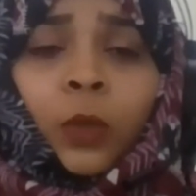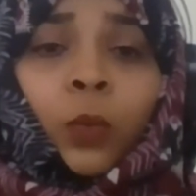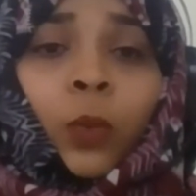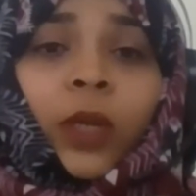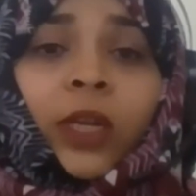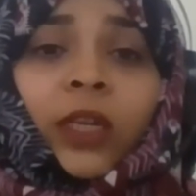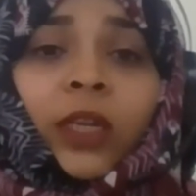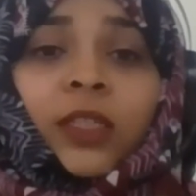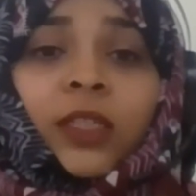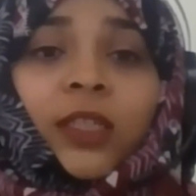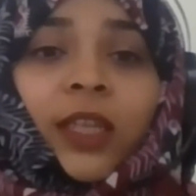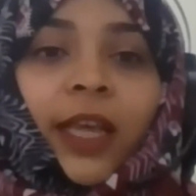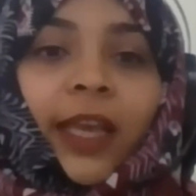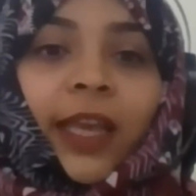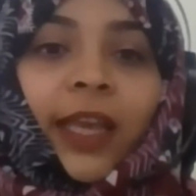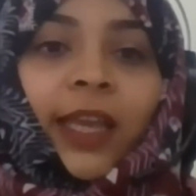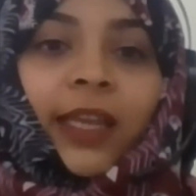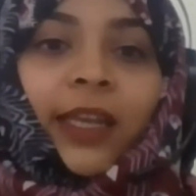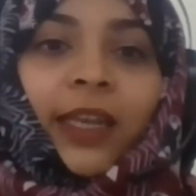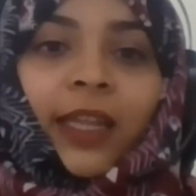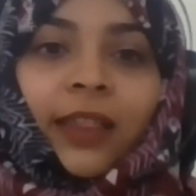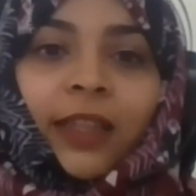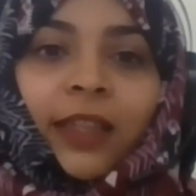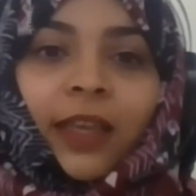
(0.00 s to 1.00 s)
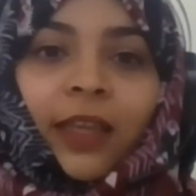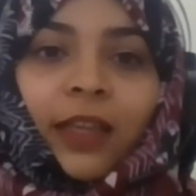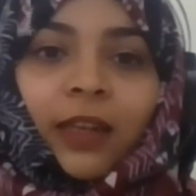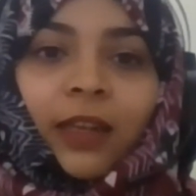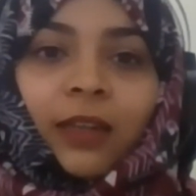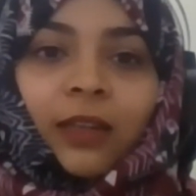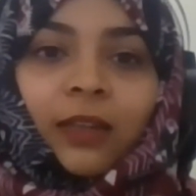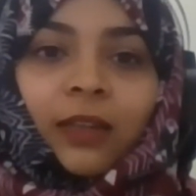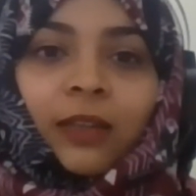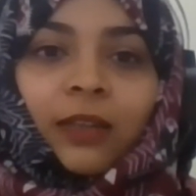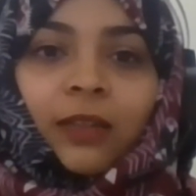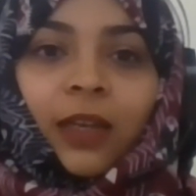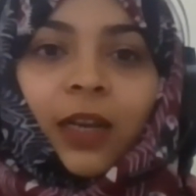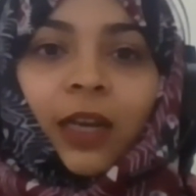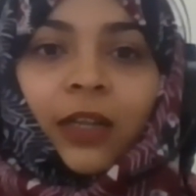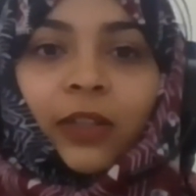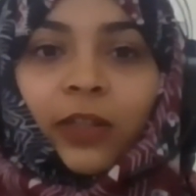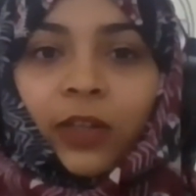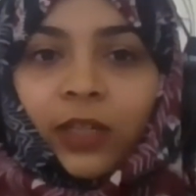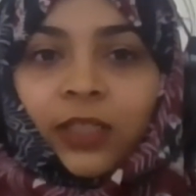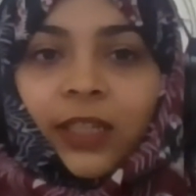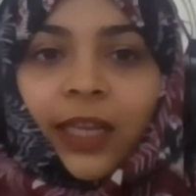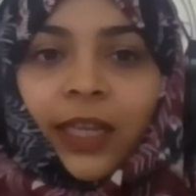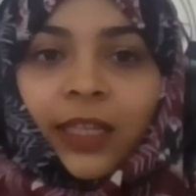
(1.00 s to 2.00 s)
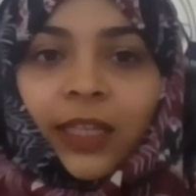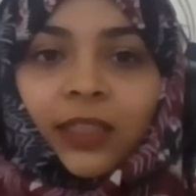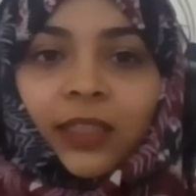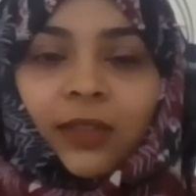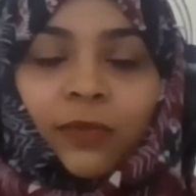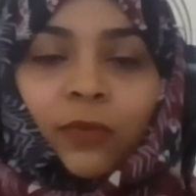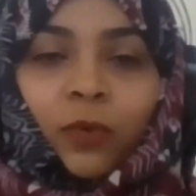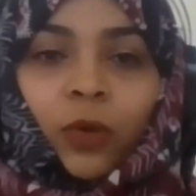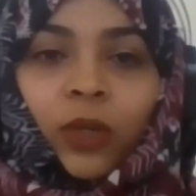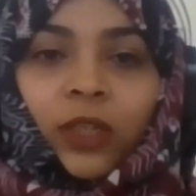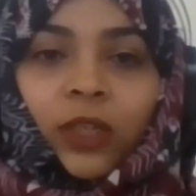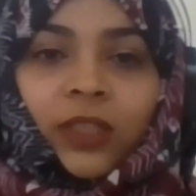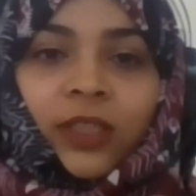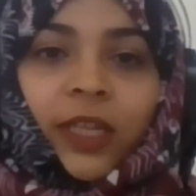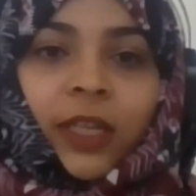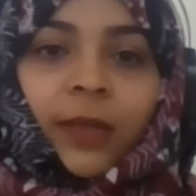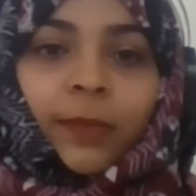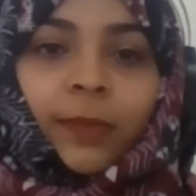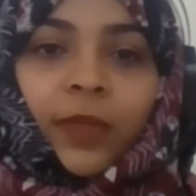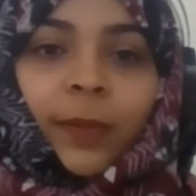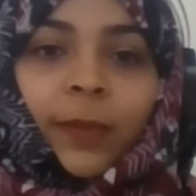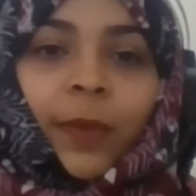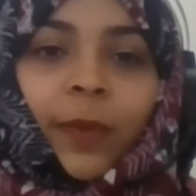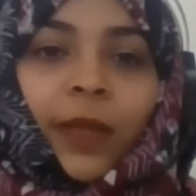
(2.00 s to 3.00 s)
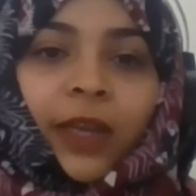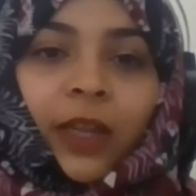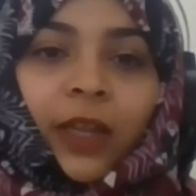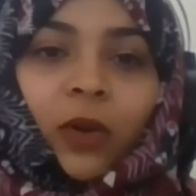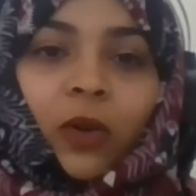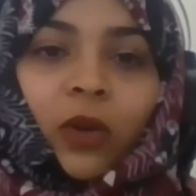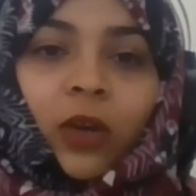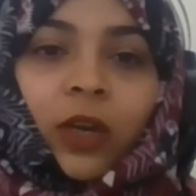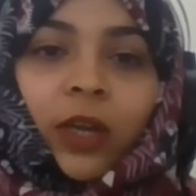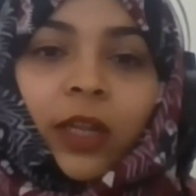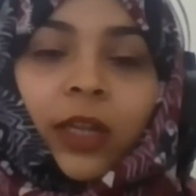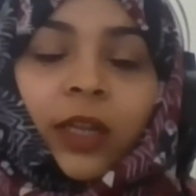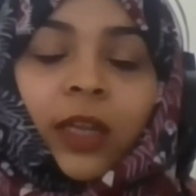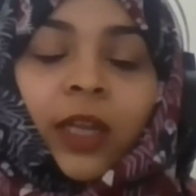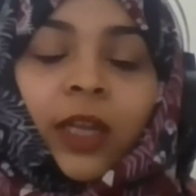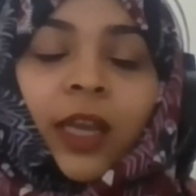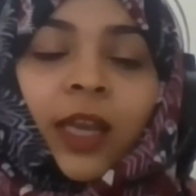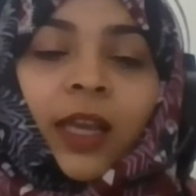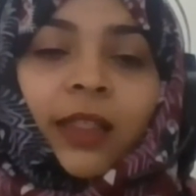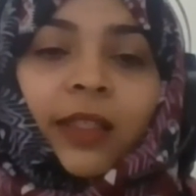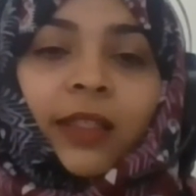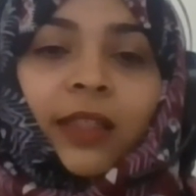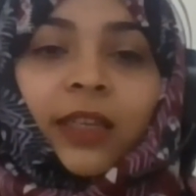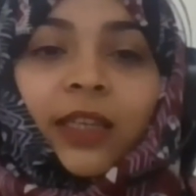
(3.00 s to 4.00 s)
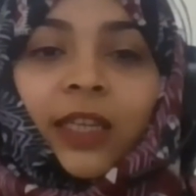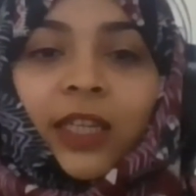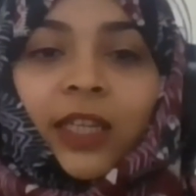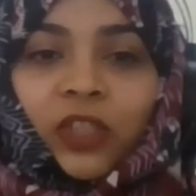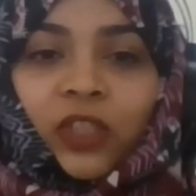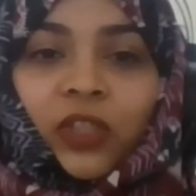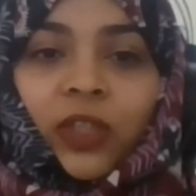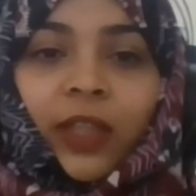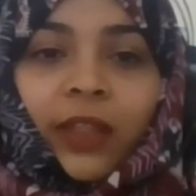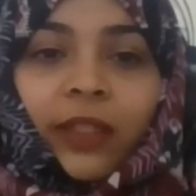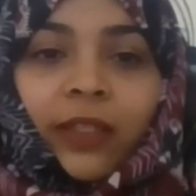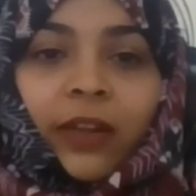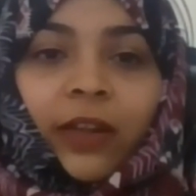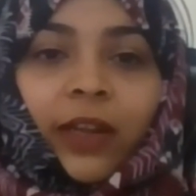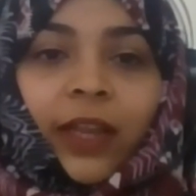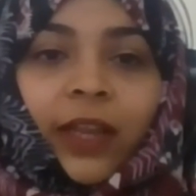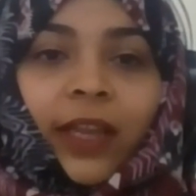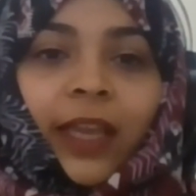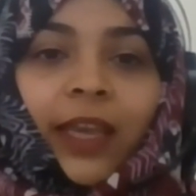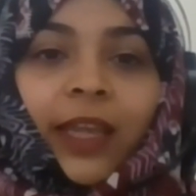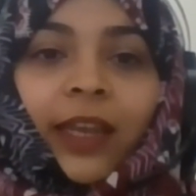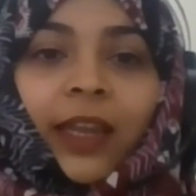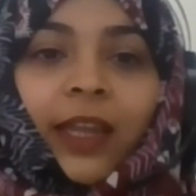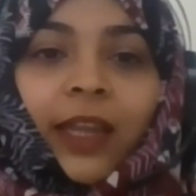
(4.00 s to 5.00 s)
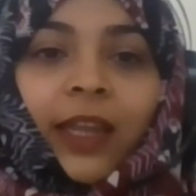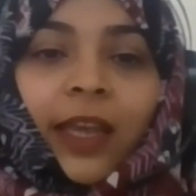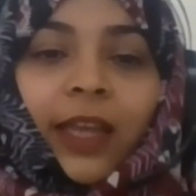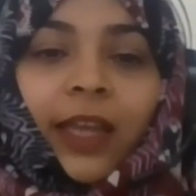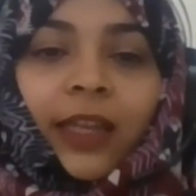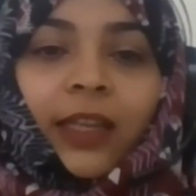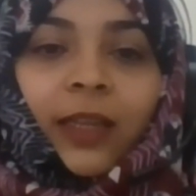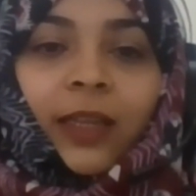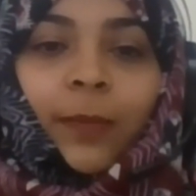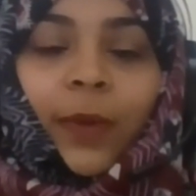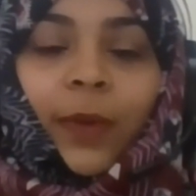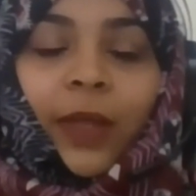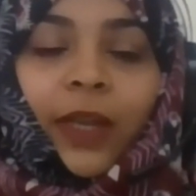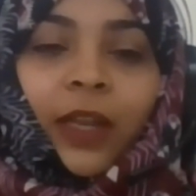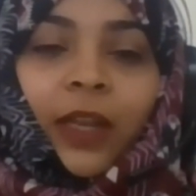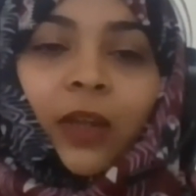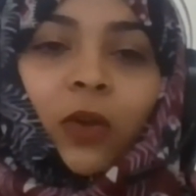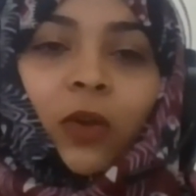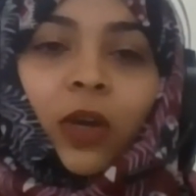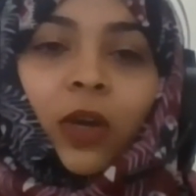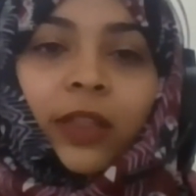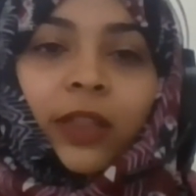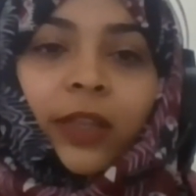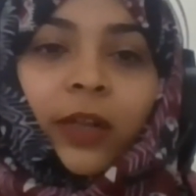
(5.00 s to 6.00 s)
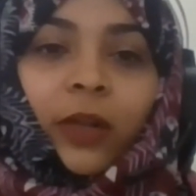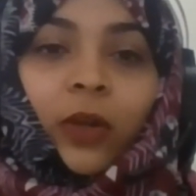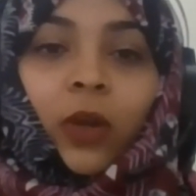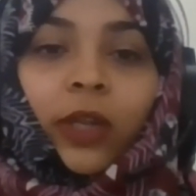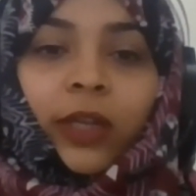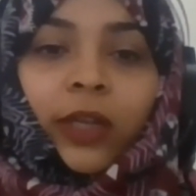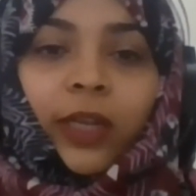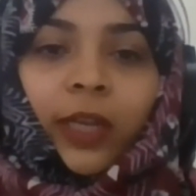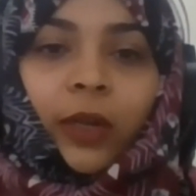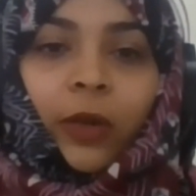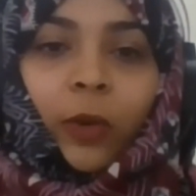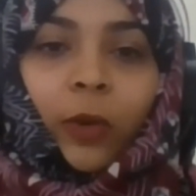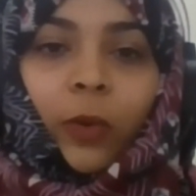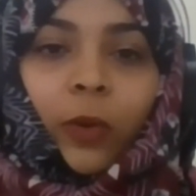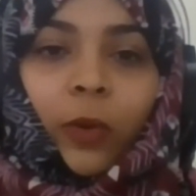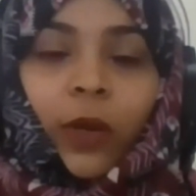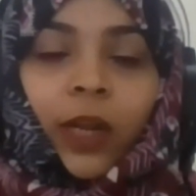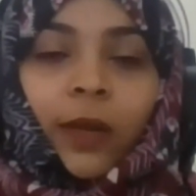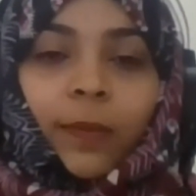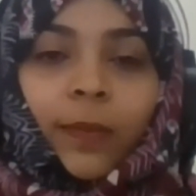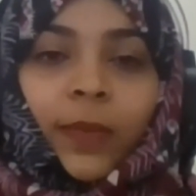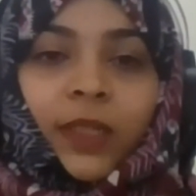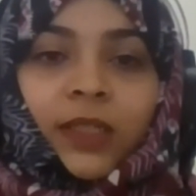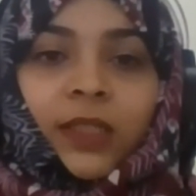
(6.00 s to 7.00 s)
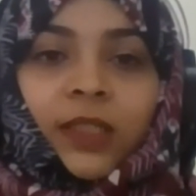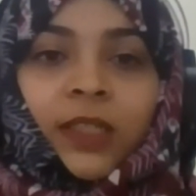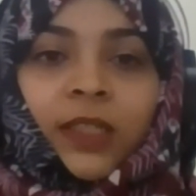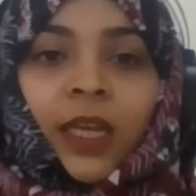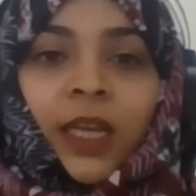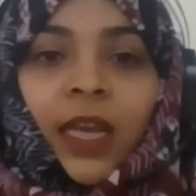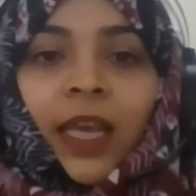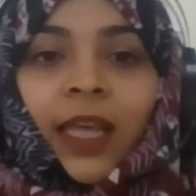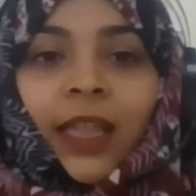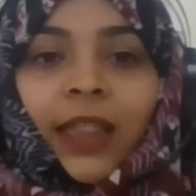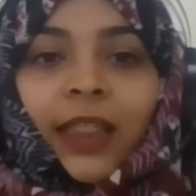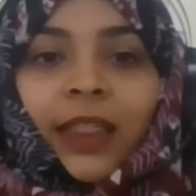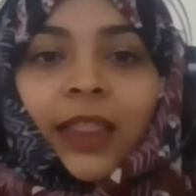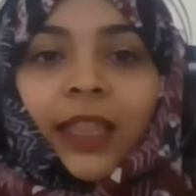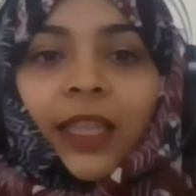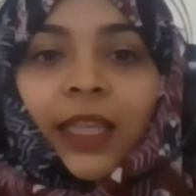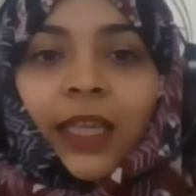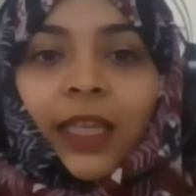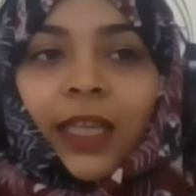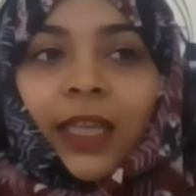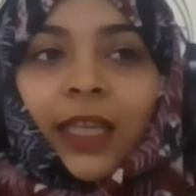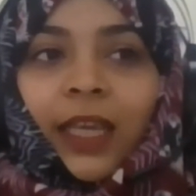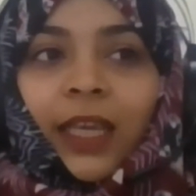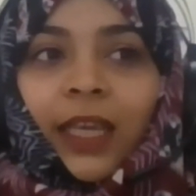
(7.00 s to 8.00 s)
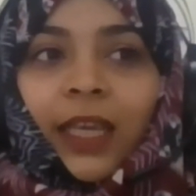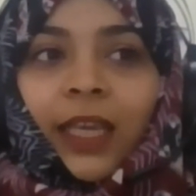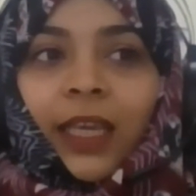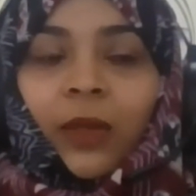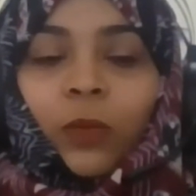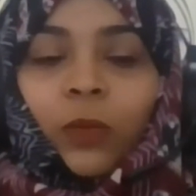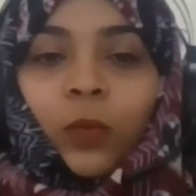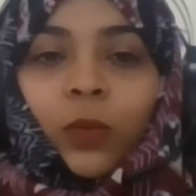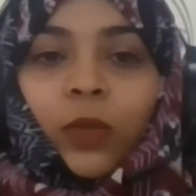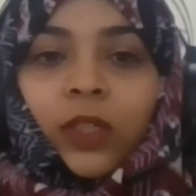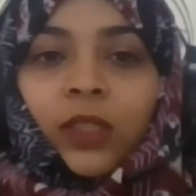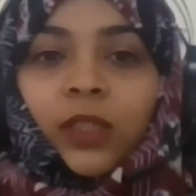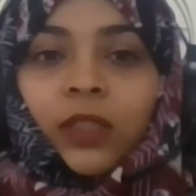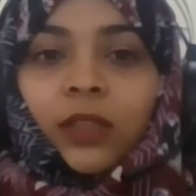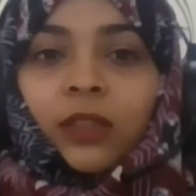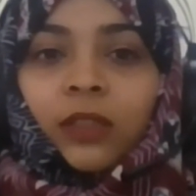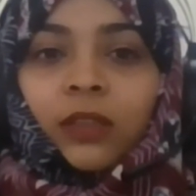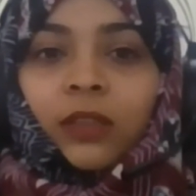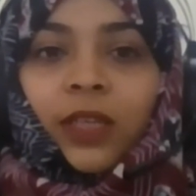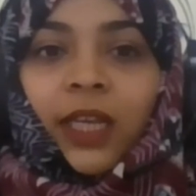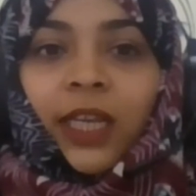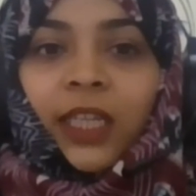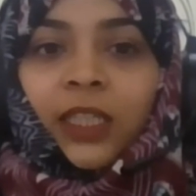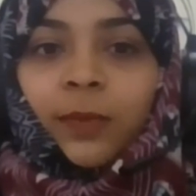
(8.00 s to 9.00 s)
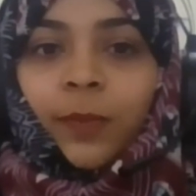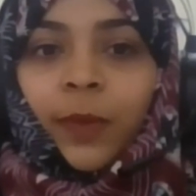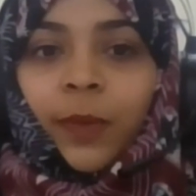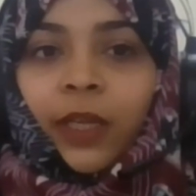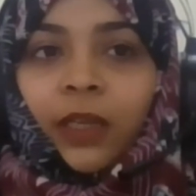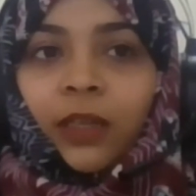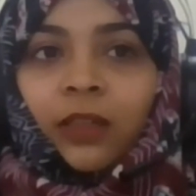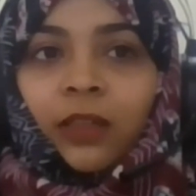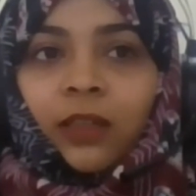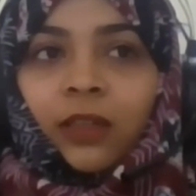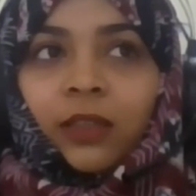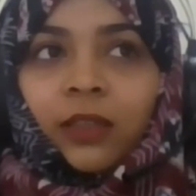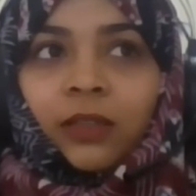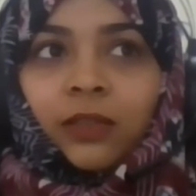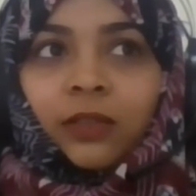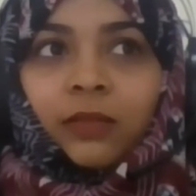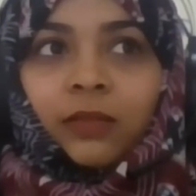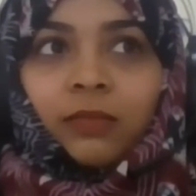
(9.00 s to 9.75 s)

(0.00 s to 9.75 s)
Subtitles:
one client, and then other clients, of course, like depending on the niche that they're in and depending on their content requirements, they will expect